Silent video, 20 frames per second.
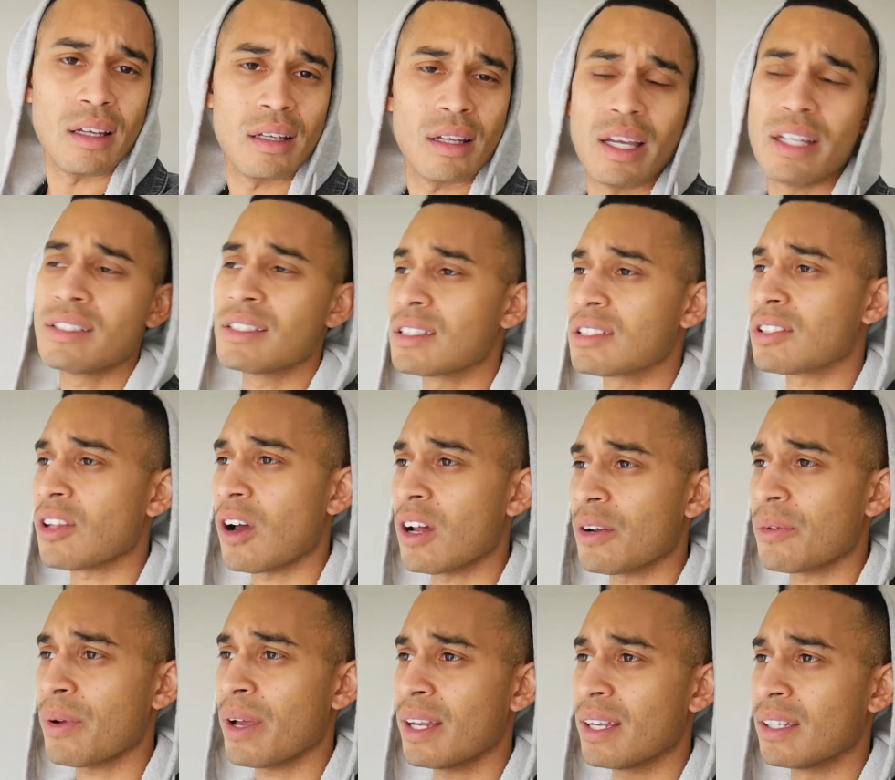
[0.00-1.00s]
It just started
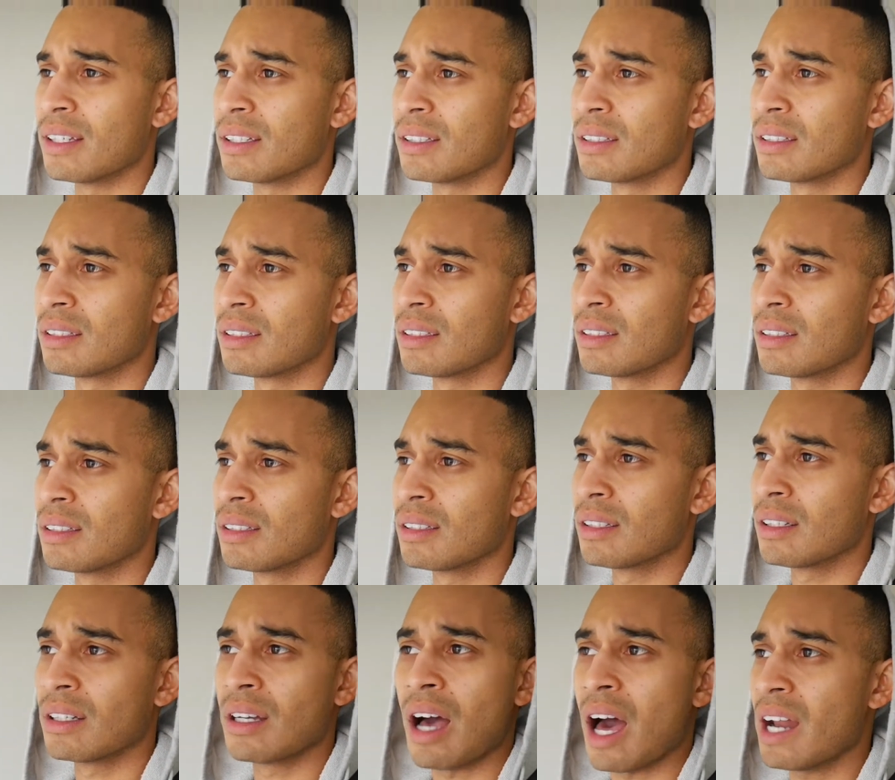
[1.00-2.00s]
raining.
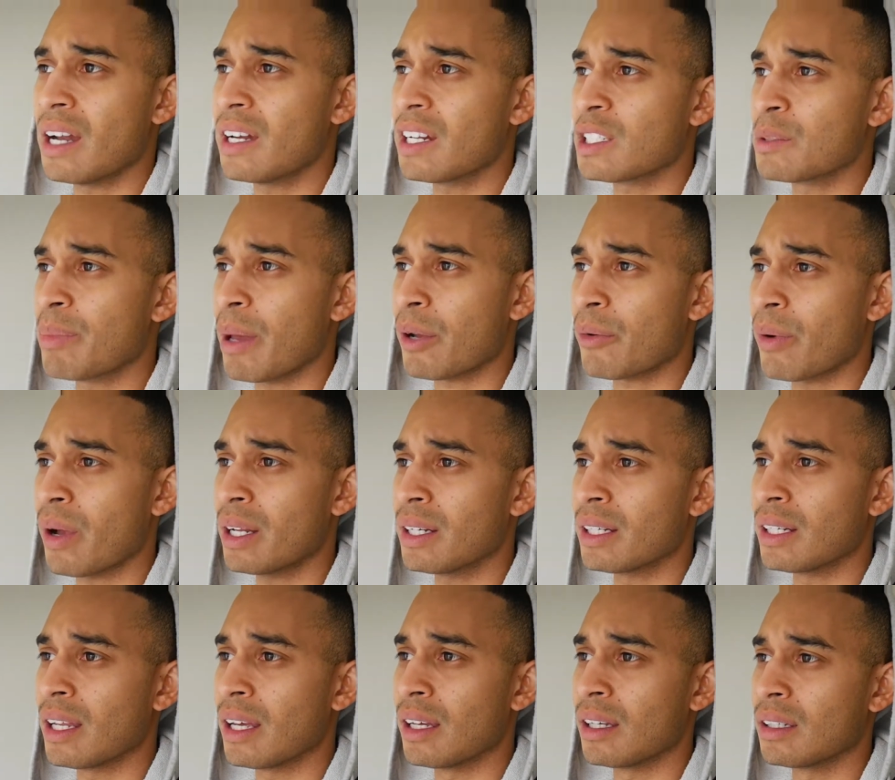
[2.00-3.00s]
I didn't expect rain
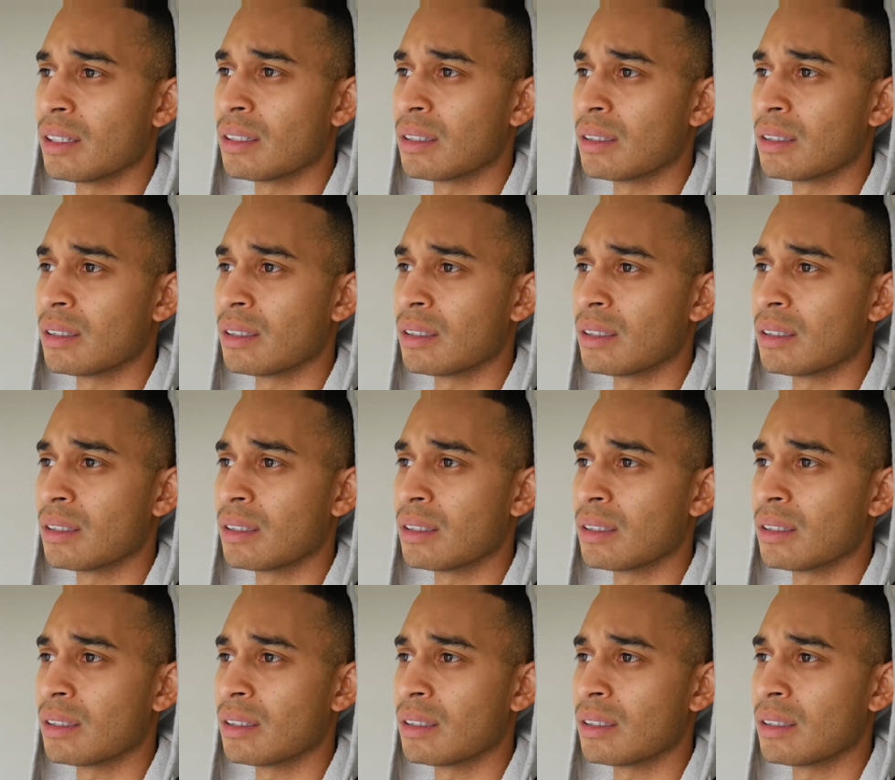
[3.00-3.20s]
today.